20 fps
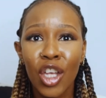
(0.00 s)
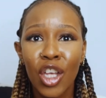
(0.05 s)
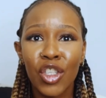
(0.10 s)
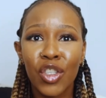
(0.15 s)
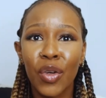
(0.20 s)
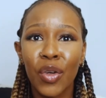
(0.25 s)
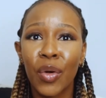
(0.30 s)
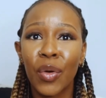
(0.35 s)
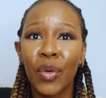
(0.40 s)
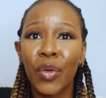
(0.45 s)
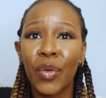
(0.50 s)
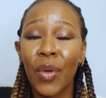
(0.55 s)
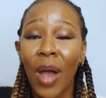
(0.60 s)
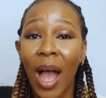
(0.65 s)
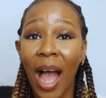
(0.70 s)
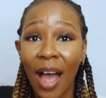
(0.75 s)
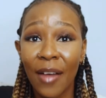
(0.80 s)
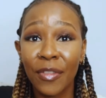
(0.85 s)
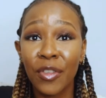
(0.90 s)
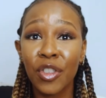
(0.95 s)
So you
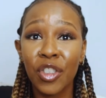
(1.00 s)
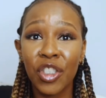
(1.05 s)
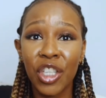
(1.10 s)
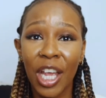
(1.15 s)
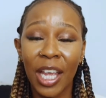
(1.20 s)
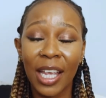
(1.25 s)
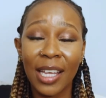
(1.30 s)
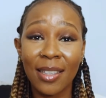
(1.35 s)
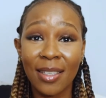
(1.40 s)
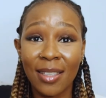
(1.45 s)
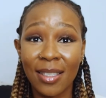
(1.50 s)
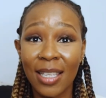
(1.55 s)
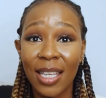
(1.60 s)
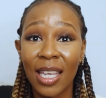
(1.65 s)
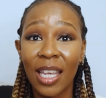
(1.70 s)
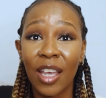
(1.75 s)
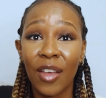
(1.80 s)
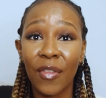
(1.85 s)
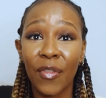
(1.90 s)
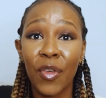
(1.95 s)
have to check and
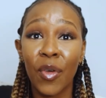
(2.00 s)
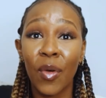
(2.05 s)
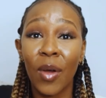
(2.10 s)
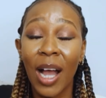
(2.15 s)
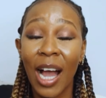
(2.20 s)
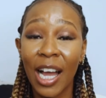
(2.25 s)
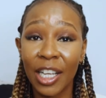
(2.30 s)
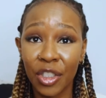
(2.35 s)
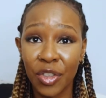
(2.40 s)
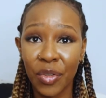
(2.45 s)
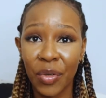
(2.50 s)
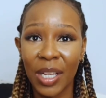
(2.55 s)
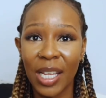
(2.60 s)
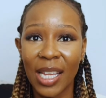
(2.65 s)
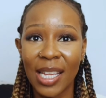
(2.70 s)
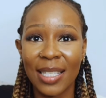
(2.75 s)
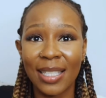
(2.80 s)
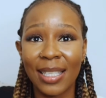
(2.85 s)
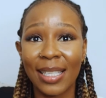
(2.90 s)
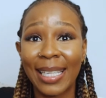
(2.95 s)
see if your country
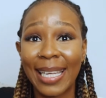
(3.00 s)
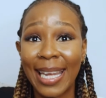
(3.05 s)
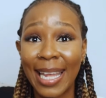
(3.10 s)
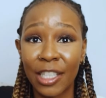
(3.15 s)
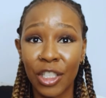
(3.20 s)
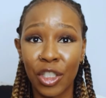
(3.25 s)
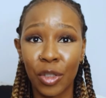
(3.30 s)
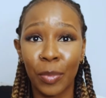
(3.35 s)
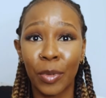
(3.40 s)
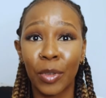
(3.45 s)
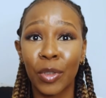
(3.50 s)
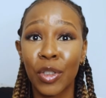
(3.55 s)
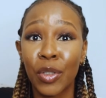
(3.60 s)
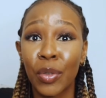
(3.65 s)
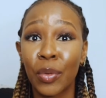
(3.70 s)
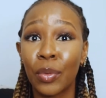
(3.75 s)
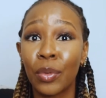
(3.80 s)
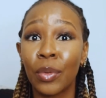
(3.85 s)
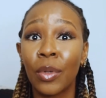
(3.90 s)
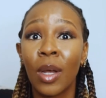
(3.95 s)
is eligible
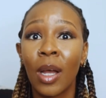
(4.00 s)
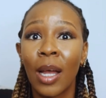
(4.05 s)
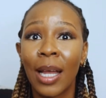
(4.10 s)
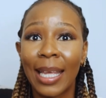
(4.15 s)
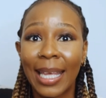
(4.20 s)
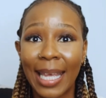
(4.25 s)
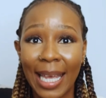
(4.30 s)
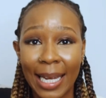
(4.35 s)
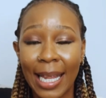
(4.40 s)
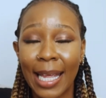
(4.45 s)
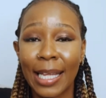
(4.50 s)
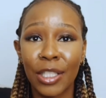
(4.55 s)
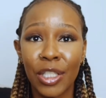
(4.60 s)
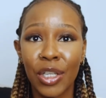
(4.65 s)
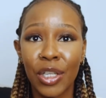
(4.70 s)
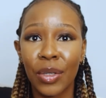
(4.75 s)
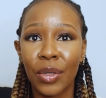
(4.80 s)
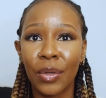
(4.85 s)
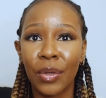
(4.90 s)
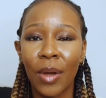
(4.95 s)
to get
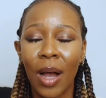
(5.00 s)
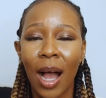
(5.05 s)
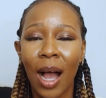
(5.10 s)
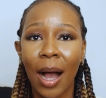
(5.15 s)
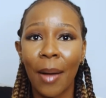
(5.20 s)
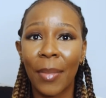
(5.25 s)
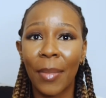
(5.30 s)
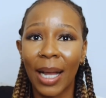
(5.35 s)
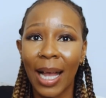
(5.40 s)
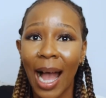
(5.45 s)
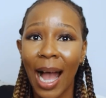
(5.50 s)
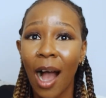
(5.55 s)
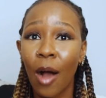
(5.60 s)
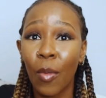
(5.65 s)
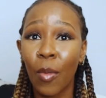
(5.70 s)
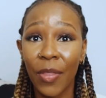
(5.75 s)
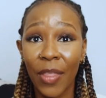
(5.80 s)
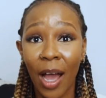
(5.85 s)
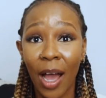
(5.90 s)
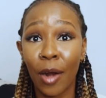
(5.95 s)
into
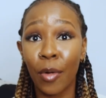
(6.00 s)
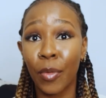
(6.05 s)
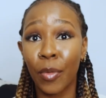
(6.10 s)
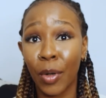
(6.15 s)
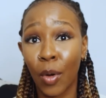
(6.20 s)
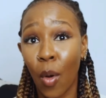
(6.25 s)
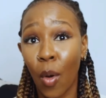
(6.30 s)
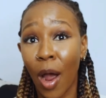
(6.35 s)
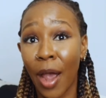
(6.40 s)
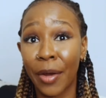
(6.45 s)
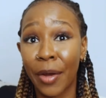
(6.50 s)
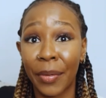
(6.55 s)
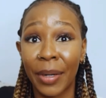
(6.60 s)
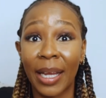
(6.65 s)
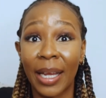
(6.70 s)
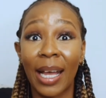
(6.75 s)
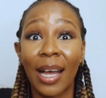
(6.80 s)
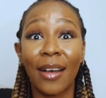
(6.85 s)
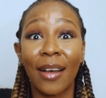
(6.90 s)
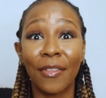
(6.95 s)
Macau without
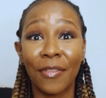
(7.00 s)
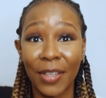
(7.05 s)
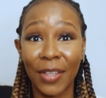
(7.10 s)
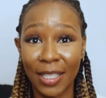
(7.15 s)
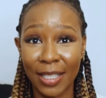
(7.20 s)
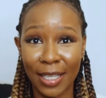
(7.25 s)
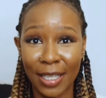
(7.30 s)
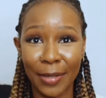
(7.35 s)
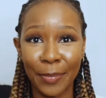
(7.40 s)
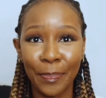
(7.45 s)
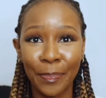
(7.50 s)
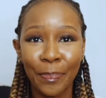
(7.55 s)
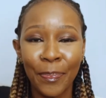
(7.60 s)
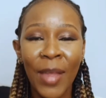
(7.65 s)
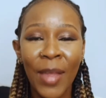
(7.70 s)
requiring a visa.